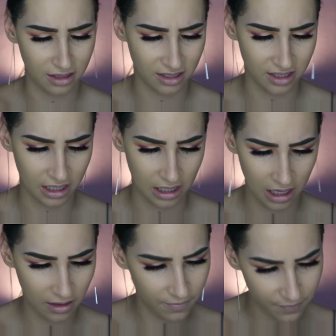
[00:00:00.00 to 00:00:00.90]

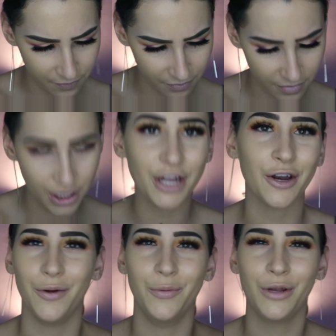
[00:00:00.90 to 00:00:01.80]
Concealer. You
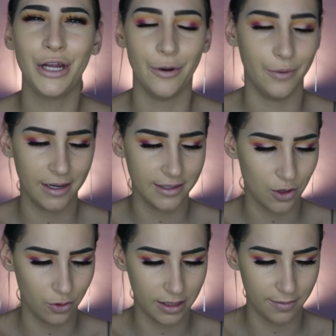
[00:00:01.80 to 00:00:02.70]
know what it's
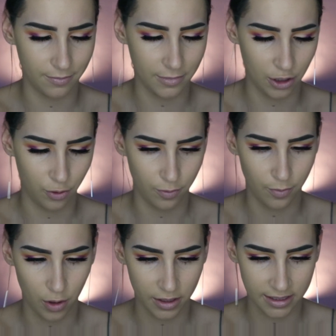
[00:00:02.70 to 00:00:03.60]
called, the little
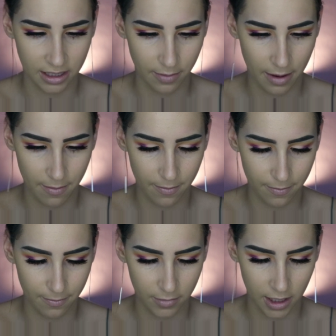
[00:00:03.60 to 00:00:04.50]
pot concealer by
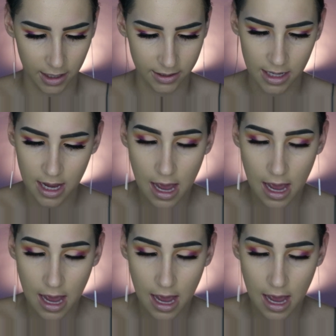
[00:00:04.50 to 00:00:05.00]
NARS.